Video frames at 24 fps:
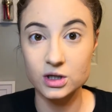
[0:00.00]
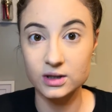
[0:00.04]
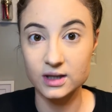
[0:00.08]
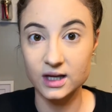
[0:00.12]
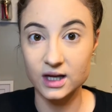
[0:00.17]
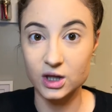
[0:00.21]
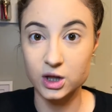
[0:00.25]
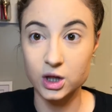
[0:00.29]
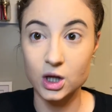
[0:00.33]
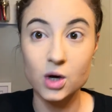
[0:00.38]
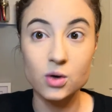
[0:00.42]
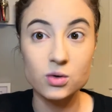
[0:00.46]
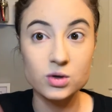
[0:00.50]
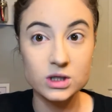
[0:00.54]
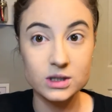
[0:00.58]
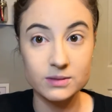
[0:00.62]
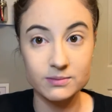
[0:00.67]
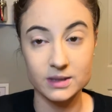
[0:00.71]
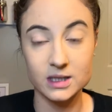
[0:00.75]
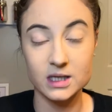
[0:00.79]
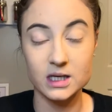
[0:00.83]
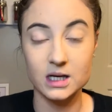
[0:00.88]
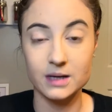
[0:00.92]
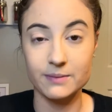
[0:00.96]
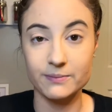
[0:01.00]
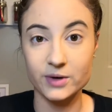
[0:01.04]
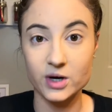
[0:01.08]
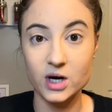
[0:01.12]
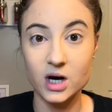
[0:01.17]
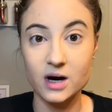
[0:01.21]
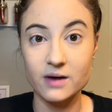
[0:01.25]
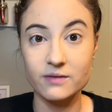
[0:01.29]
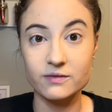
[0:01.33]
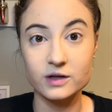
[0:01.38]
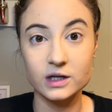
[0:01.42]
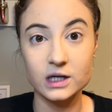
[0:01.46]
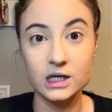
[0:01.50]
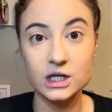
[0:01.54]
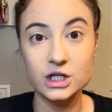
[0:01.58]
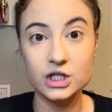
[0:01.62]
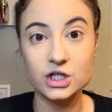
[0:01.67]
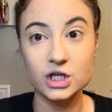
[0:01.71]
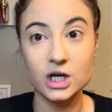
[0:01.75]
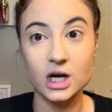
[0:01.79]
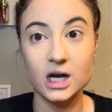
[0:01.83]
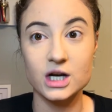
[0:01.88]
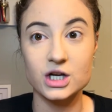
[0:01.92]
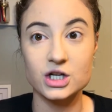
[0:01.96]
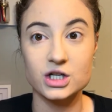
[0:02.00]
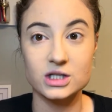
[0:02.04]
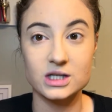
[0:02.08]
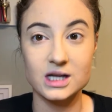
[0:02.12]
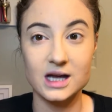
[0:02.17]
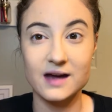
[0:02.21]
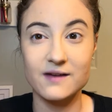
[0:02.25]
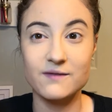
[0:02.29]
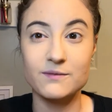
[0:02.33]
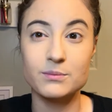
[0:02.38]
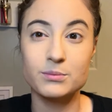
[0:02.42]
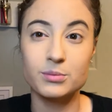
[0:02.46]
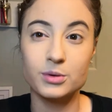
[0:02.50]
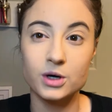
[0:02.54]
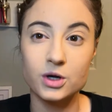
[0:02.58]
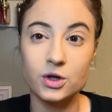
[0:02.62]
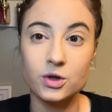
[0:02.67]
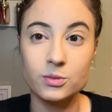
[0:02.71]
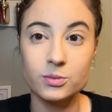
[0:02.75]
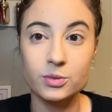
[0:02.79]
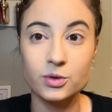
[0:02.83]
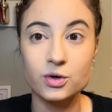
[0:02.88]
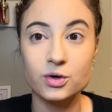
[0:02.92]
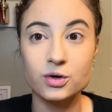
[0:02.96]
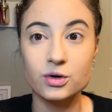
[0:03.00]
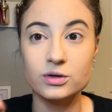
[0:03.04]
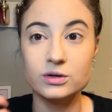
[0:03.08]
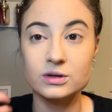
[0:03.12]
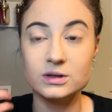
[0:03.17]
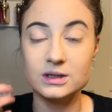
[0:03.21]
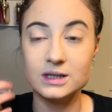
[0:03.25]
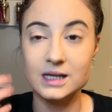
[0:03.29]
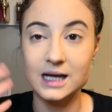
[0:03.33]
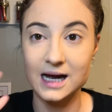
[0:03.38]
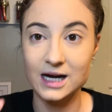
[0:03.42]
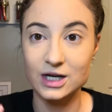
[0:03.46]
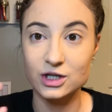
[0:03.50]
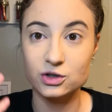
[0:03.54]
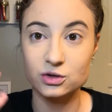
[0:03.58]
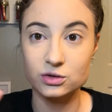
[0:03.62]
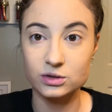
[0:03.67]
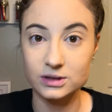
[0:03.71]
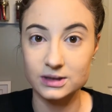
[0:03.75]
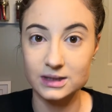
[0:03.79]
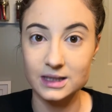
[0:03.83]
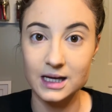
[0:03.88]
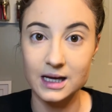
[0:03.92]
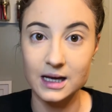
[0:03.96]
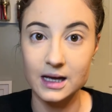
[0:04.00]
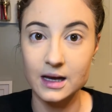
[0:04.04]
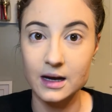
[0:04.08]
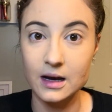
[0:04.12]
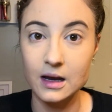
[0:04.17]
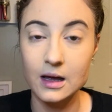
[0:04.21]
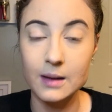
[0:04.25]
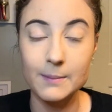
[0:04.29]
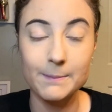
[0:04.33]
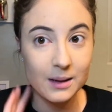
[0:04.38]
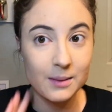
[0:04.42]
like low to medium coverage, and just have breathable, natural skin.